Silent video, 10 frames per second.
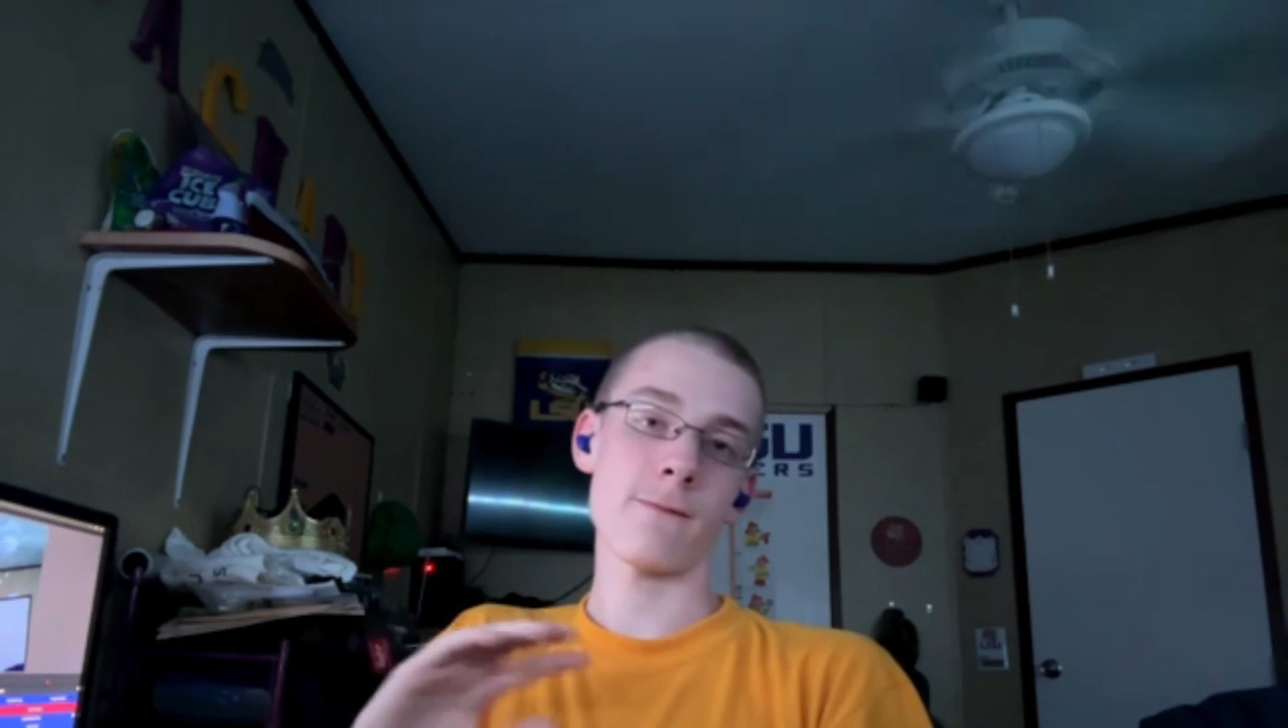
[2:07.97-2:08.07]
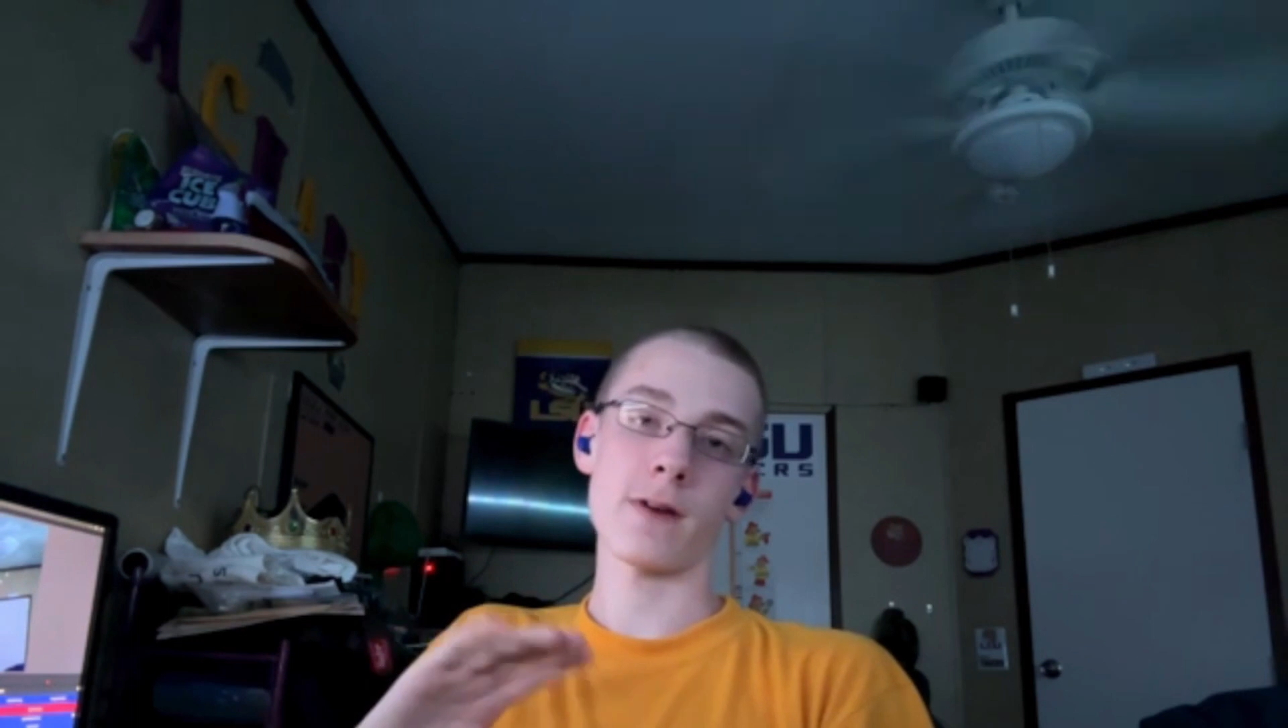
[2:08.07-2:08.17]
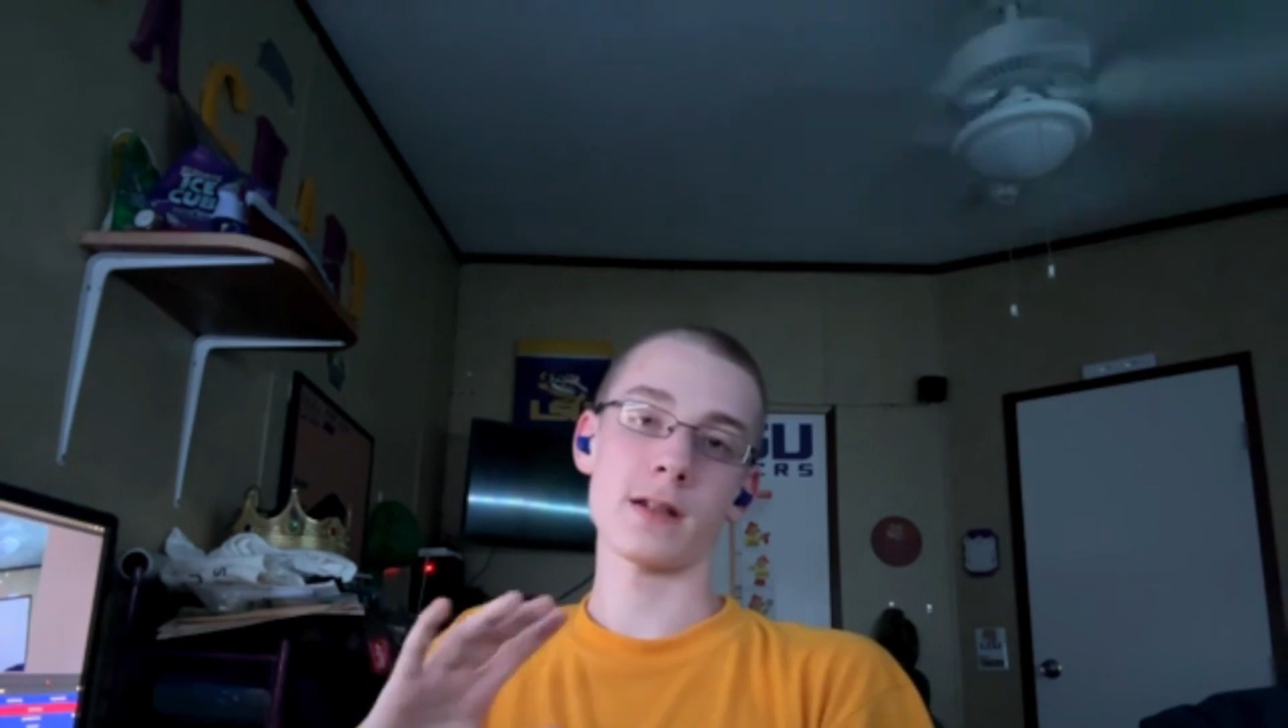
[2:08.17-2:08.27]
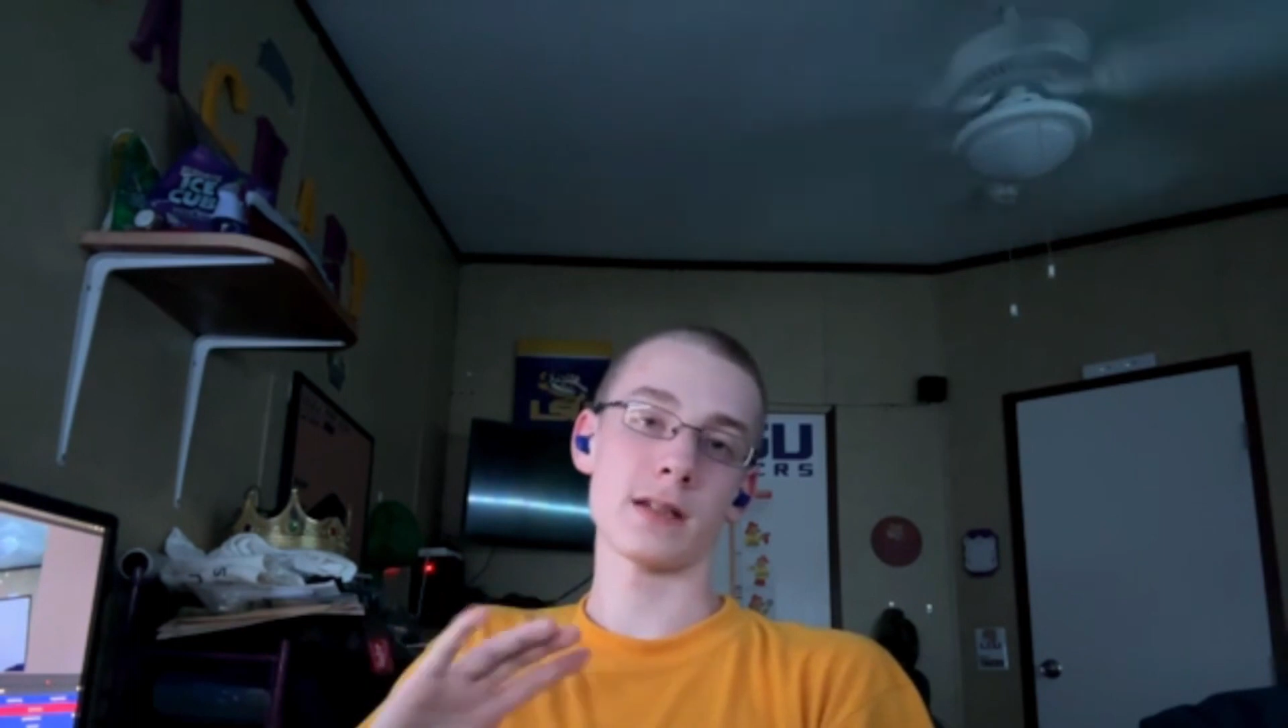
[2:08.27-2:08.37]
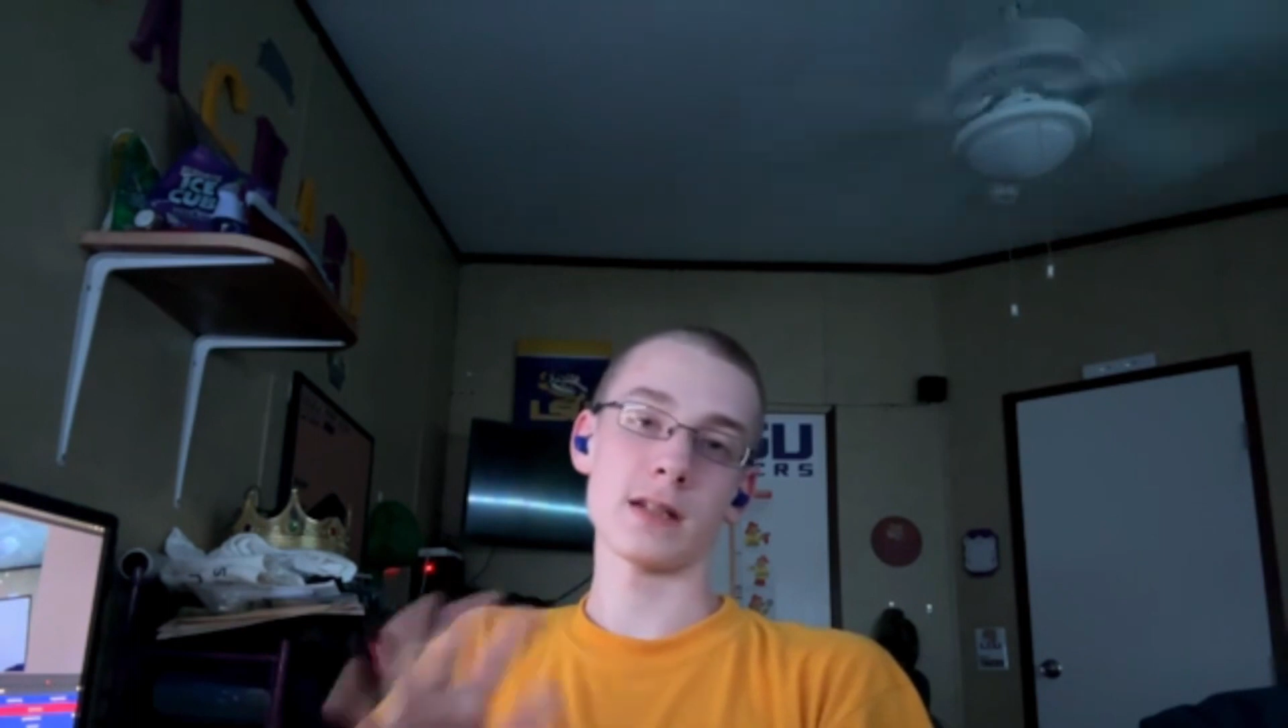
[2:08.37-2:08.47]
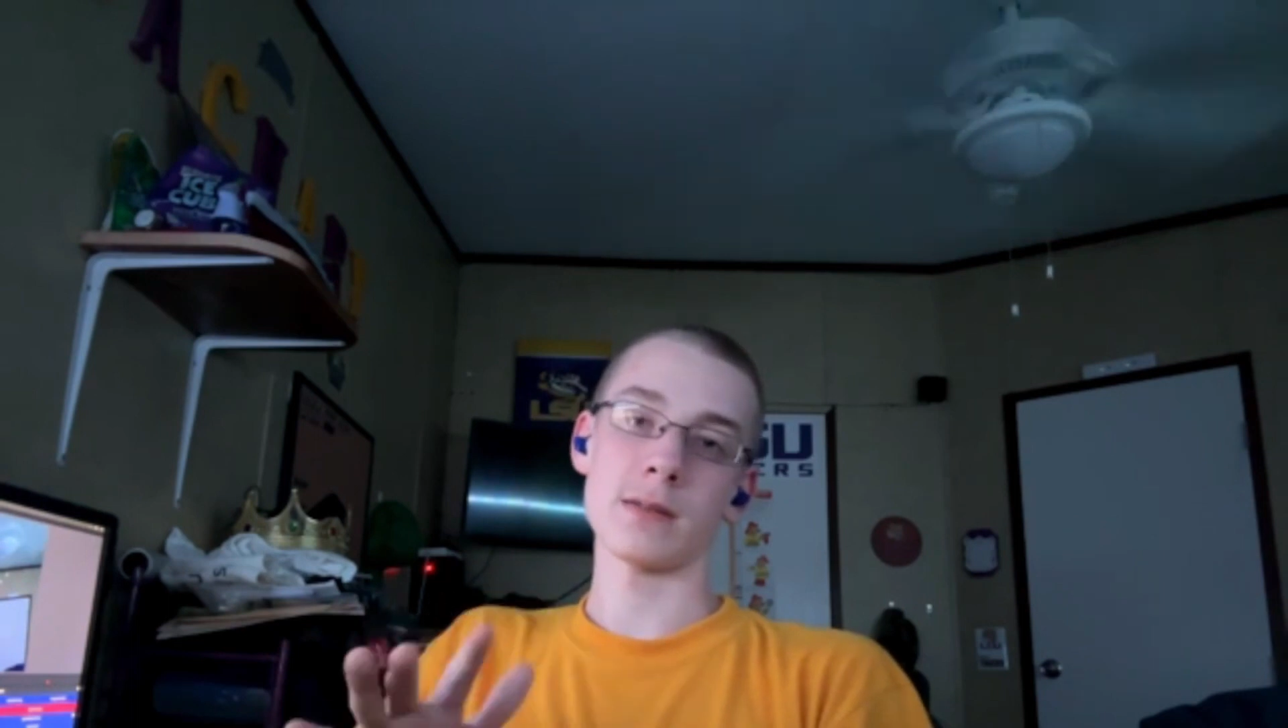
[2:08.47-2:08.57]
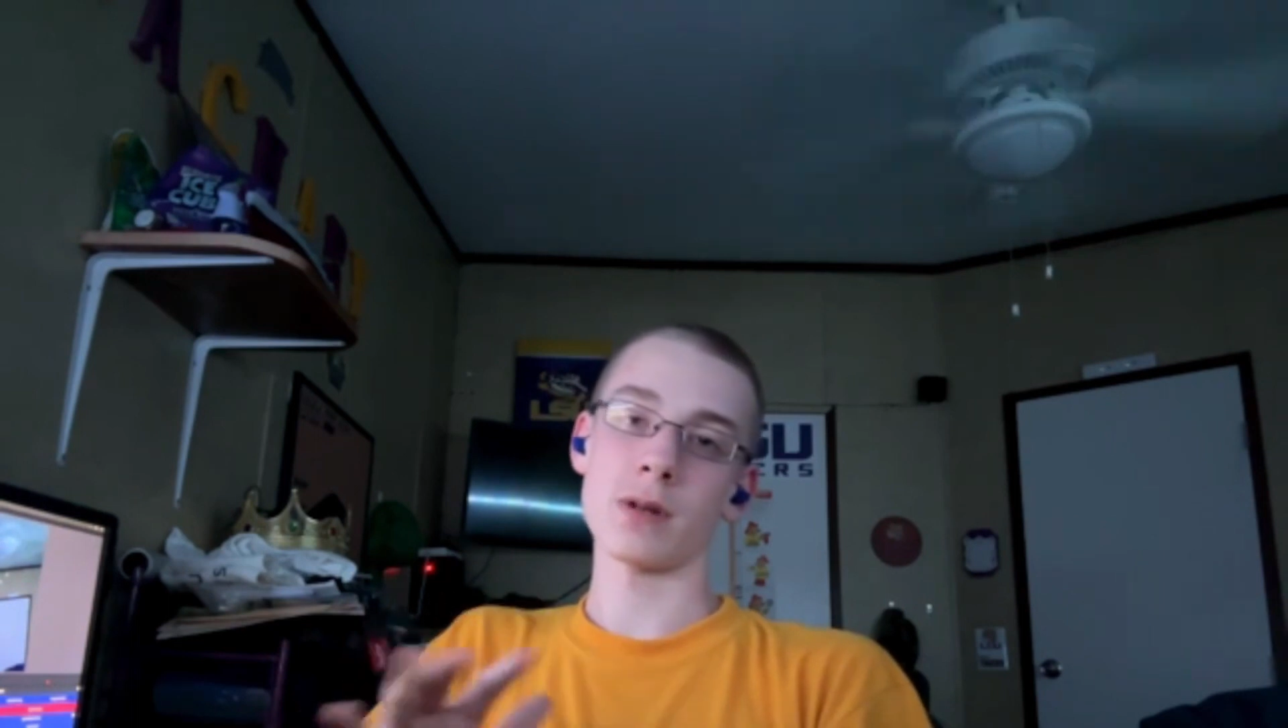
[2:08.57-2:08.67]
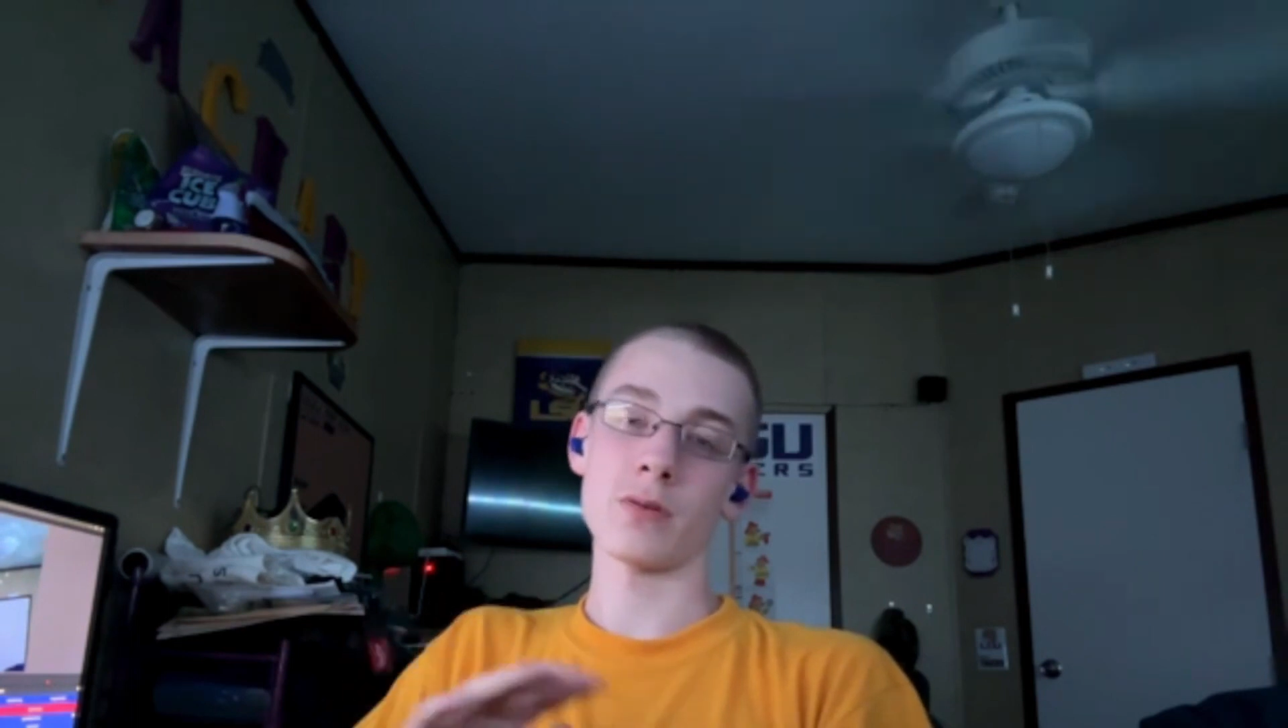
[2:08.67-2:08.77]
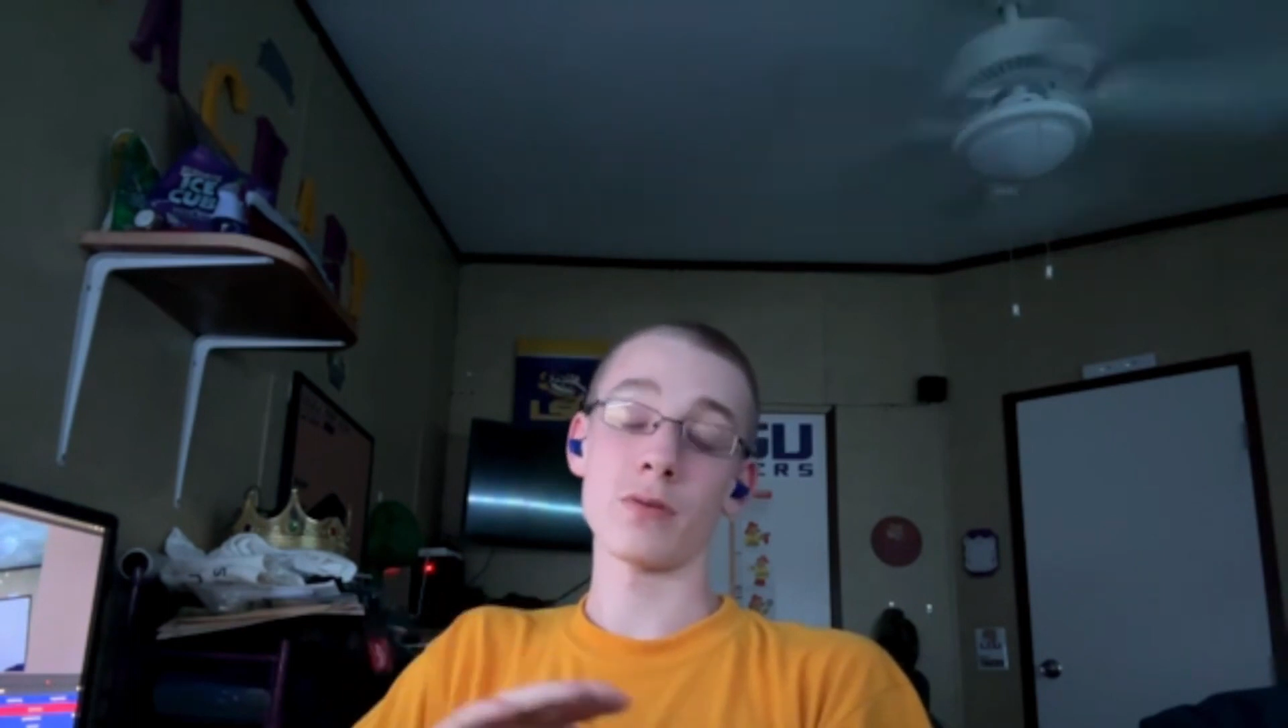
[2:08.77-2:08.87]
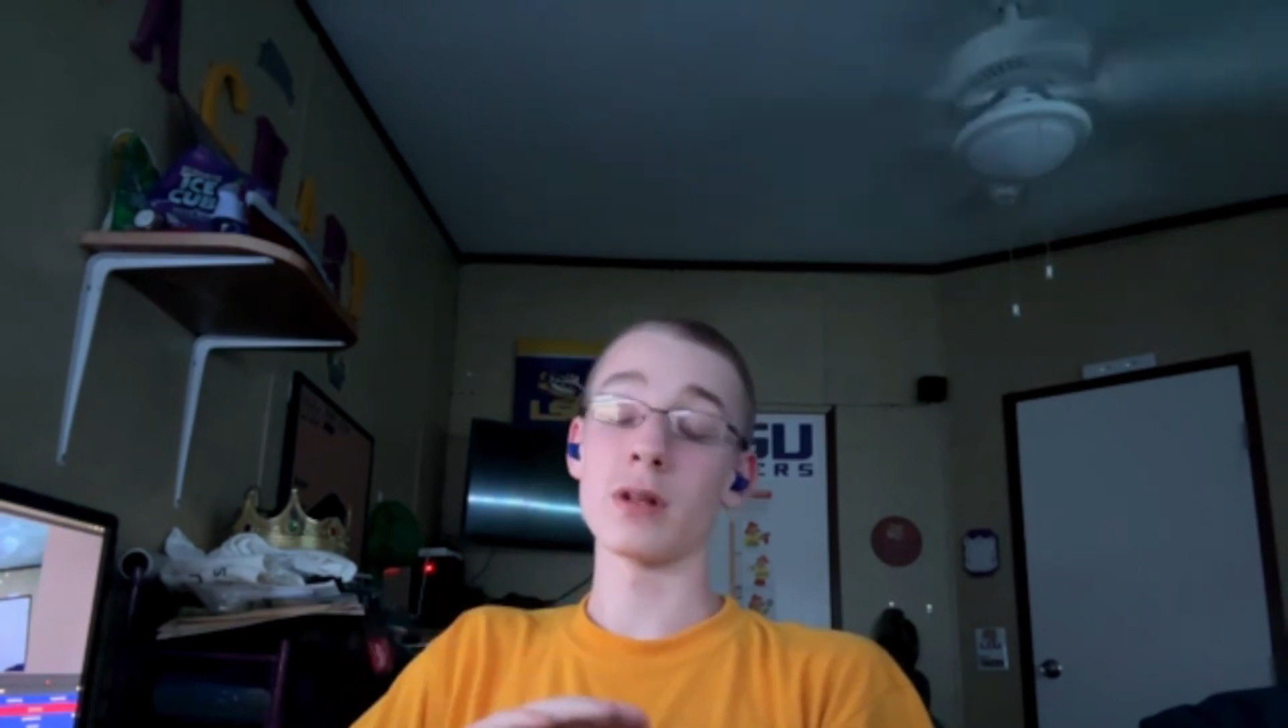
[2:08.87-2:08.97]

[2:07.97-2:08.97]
Finding Nemo.